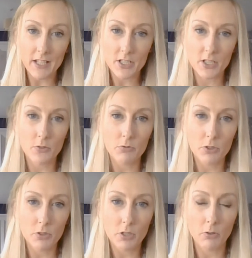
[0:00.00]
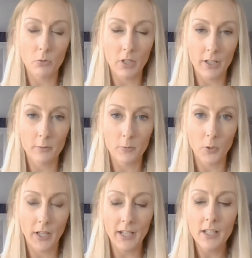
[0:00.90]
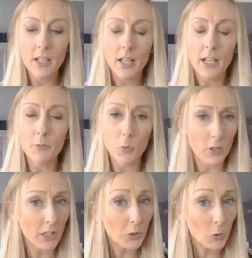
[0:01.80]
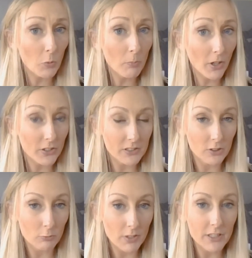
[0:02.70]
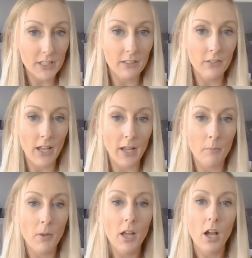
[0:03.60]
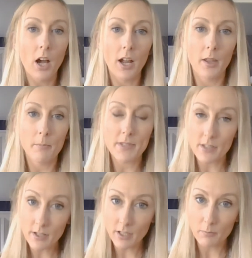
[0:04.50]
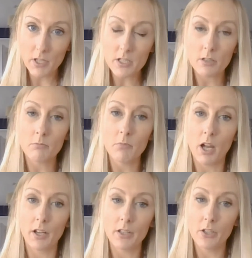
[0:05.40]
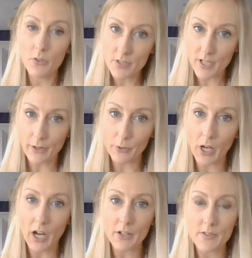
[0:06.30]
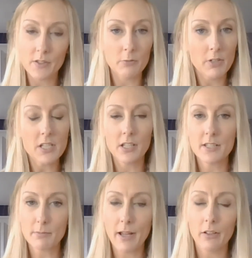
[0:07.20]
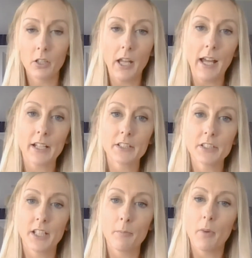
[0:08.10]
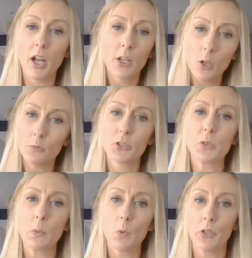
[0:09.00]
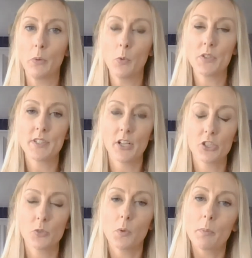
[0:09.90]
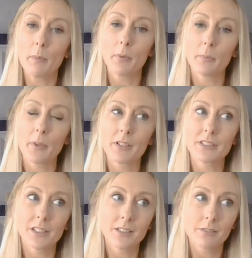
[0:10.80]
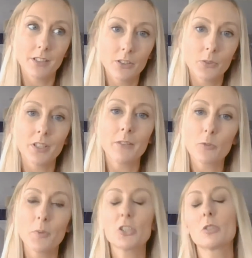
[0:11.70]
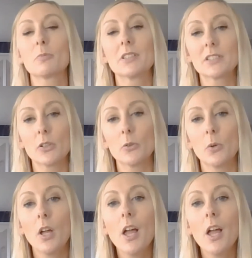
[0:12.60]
it to your own life. Okay, if you would like your own personal reading, I'm a psychic medium. I use the tarot cards in the reading as well, and I love to do a one-on-one session with people, because the information can be so